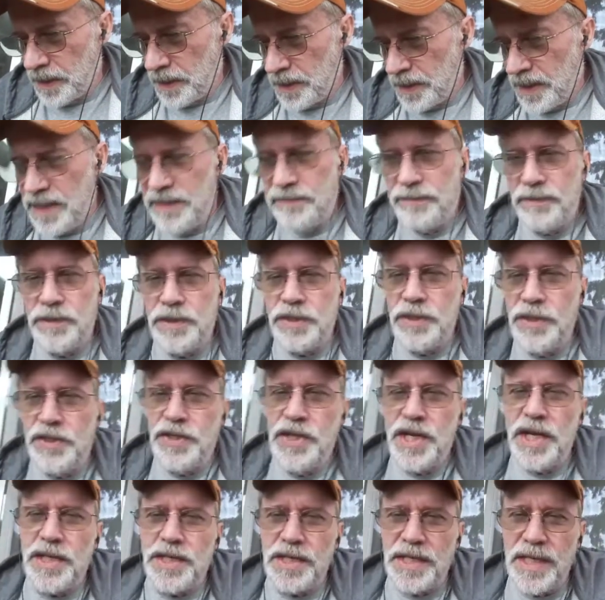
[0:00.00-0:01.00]
even
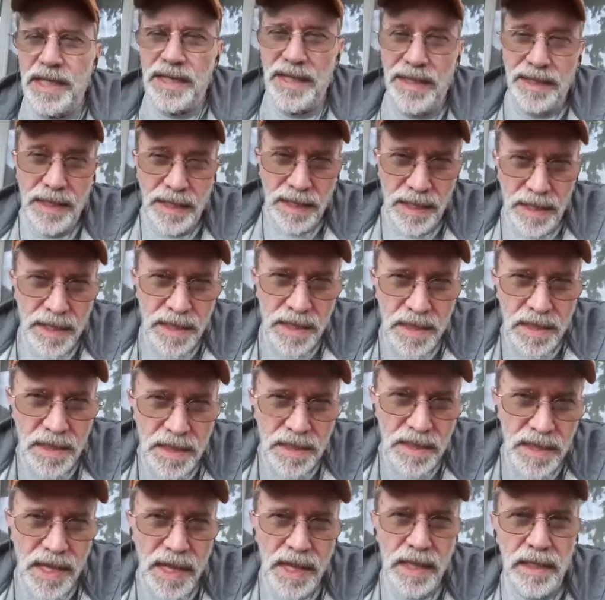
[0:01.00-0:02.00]
suggesting
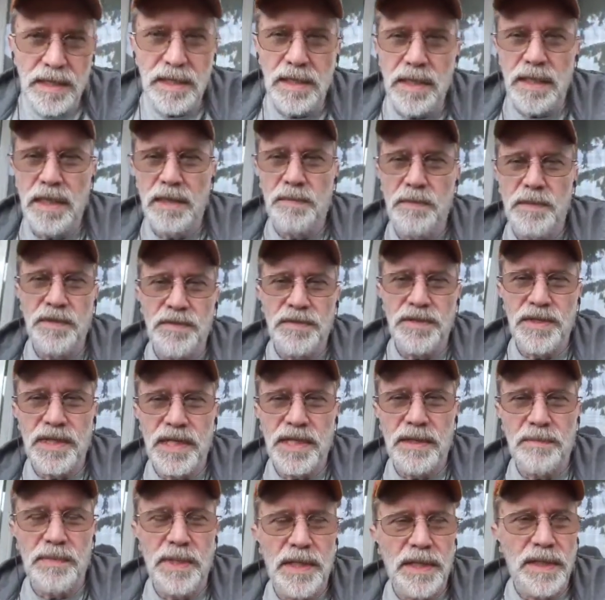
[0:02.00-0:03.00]
that type of
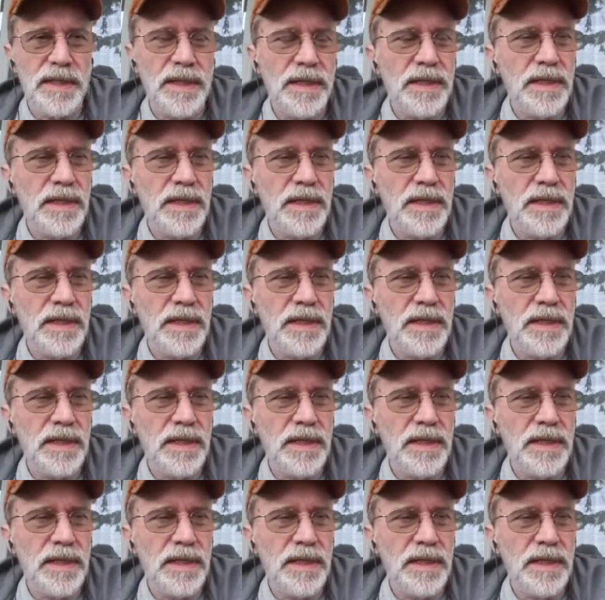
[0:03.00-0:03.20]
sampling.